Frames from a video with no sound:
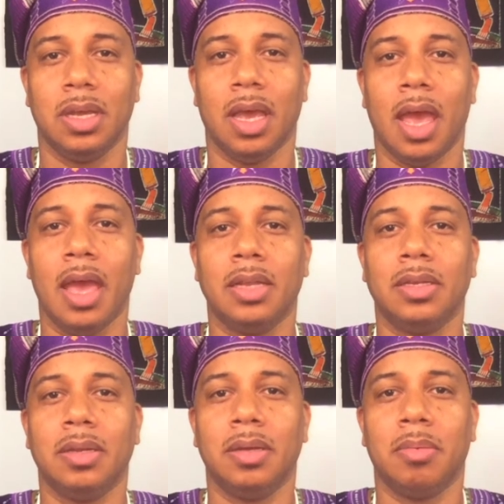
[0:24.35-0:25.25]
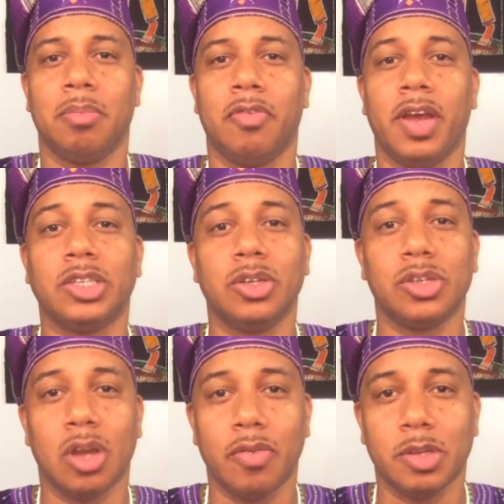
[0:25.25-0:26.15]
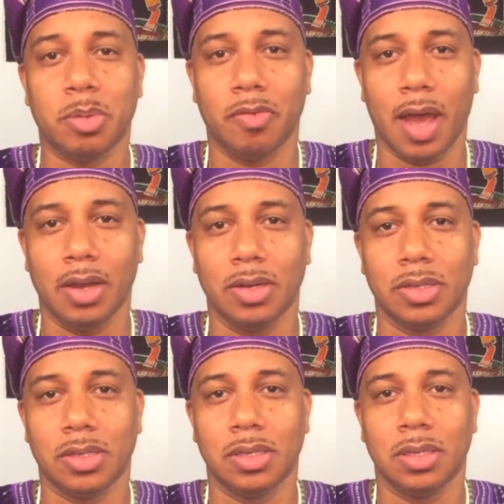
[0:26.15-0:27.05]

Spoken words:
and professional service providers.